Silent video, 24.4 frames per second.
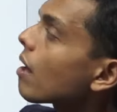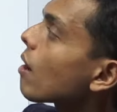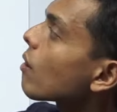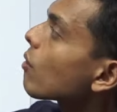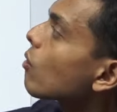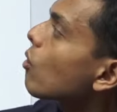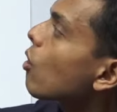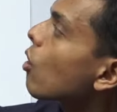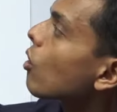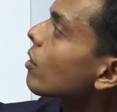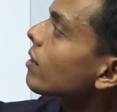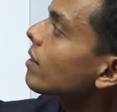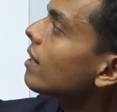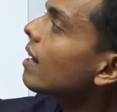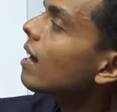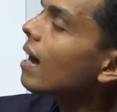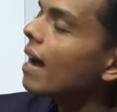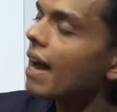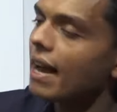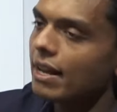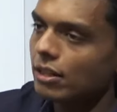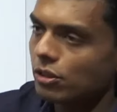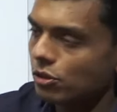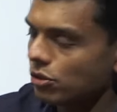have got
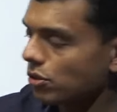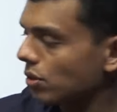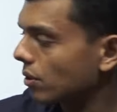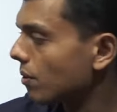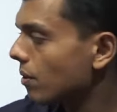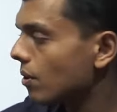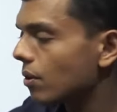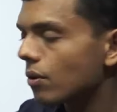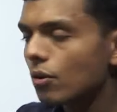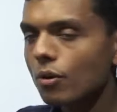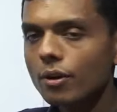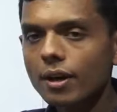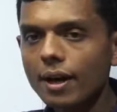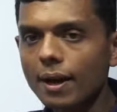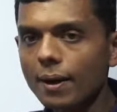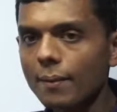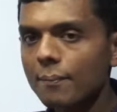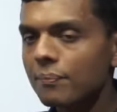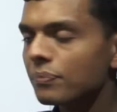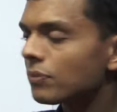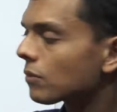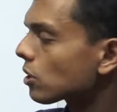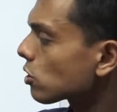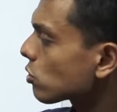the answer. Okay,
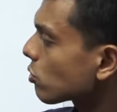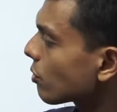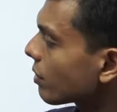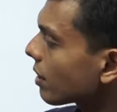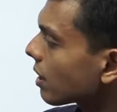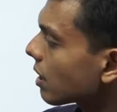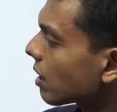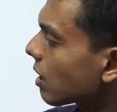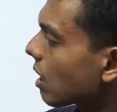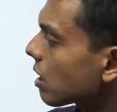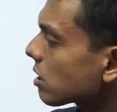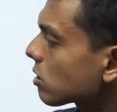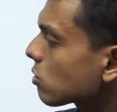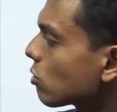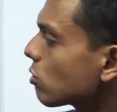so in the class